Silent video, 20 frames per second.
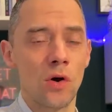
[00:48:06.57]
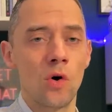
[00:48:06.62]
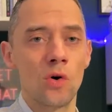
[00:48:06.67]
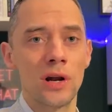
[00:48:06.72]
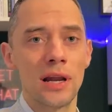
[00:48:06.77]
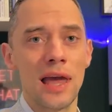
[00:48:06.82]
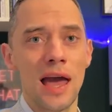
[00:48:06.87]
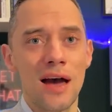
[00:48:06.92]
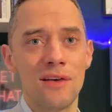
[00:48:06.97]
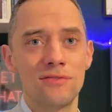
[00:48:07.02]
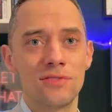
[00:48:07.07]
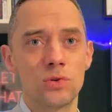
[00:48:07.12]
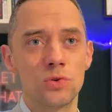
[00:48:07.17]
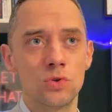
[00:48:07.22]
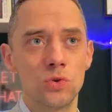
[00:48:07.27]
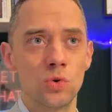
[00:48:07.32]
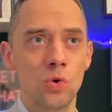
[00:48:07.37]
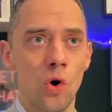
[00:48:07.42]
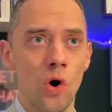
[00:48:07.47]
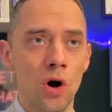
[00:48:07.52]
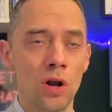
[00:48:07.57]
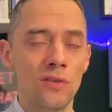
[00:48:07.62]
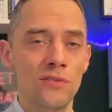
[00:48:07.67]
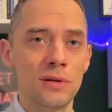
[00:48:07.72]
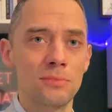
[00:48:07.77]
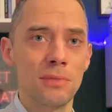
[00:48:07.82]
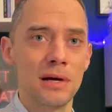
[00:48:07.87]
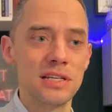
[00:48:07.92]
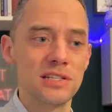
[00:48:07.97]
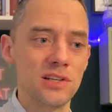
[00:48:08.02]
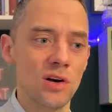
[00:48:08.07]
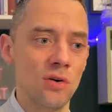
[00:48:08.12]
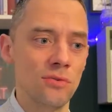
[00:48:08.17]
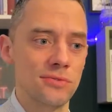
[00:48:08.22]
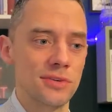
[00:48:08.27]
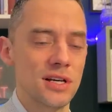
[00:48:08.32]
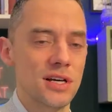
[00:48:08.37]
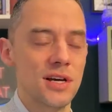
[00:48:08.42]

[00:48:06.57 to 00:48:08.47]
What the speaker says: only have to do all of it myself,